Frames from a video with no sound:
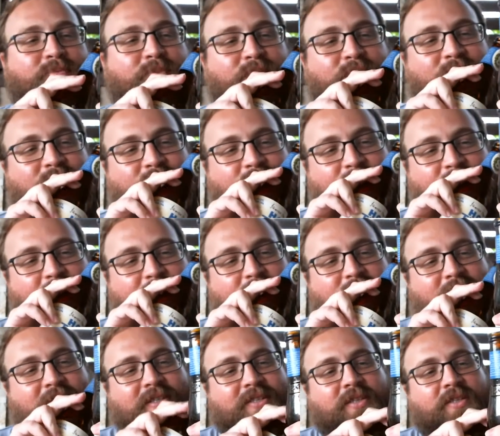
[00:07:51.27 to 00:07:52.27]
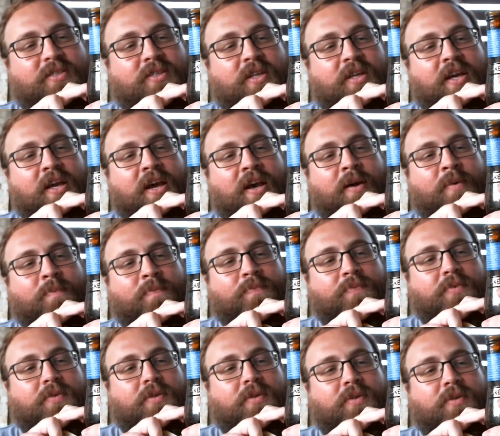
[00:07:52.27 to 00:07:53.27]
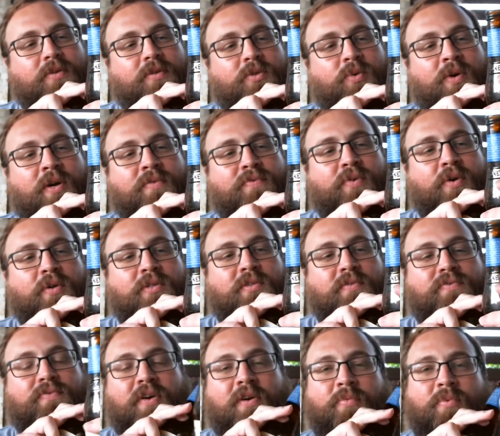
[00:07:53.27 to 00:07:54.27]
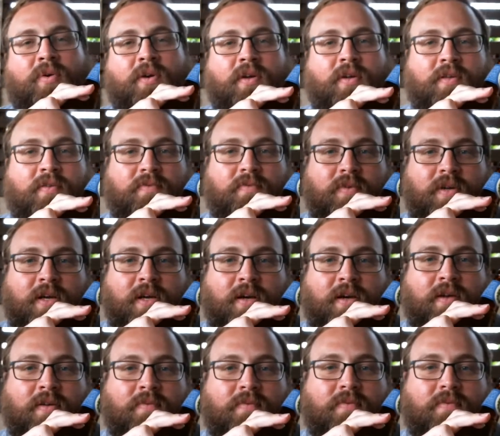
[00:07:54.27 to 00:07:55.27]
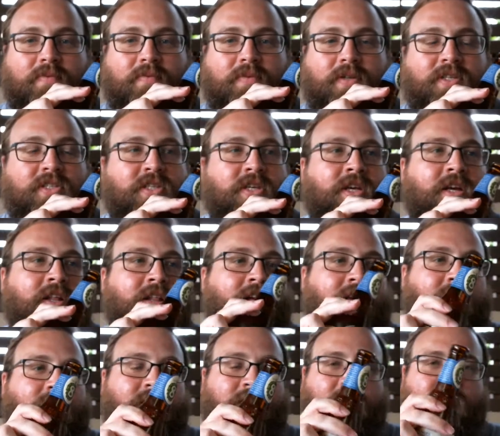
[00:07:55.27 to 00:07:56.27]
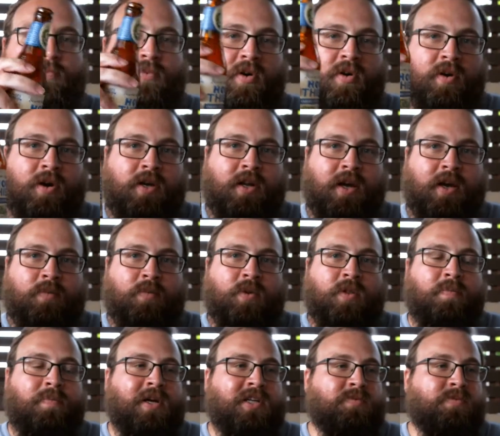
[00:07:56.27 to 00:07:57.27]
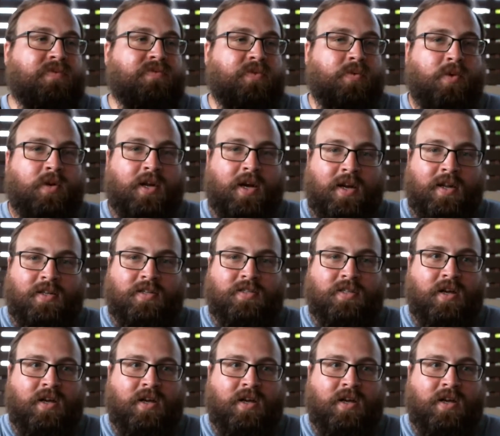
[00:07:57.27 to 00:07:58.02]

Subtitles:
But this is the 21st of February this year, that expiry date, well, the best before date is.